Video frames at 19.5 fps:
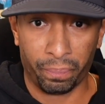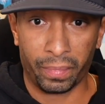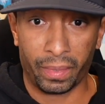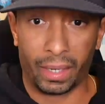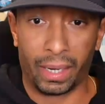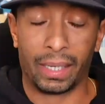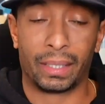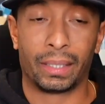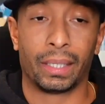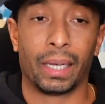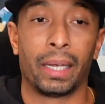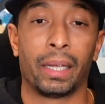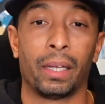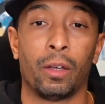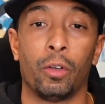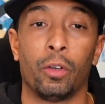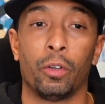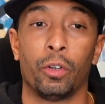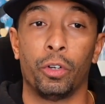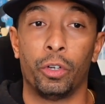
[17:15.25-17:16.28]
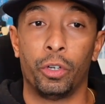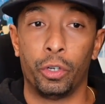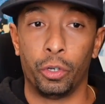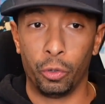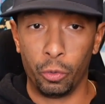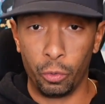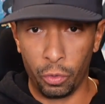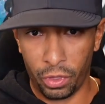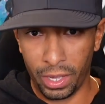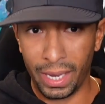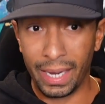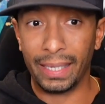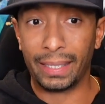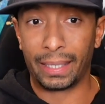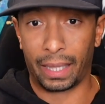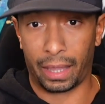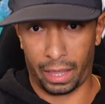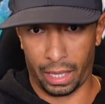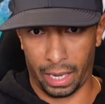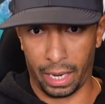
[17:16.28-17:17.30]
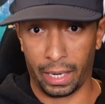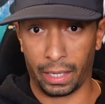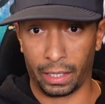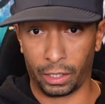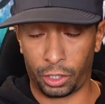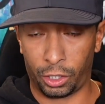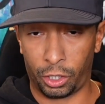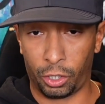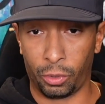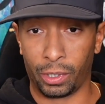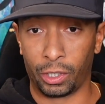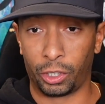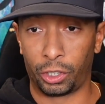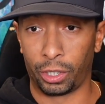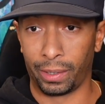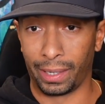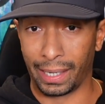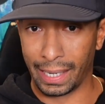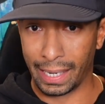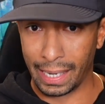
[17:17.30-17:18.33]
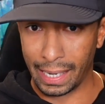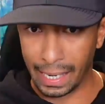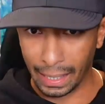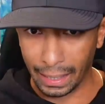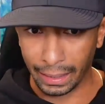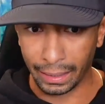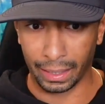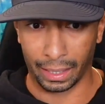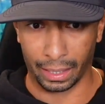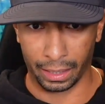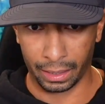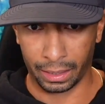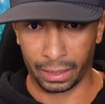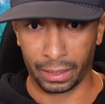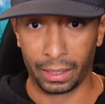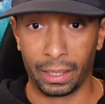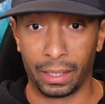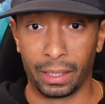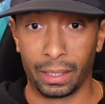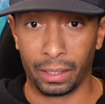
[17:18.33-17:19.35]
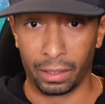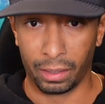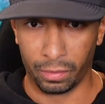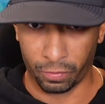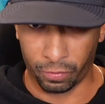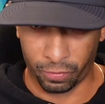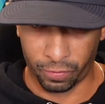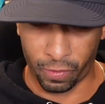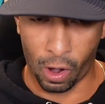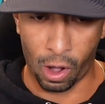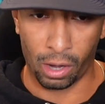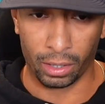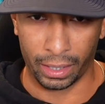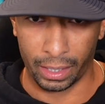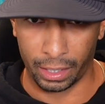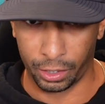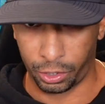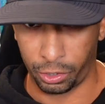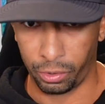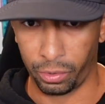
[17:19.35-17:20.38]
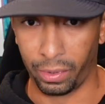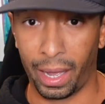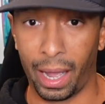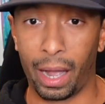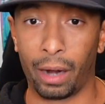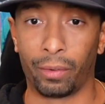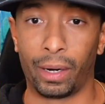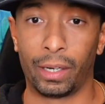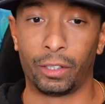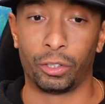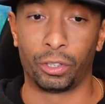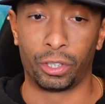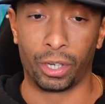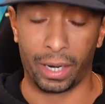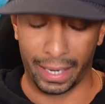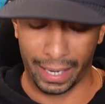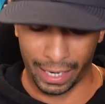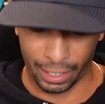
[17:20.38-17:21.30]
it's like, do these things to ensure it doesn't fall into that, right? So starting to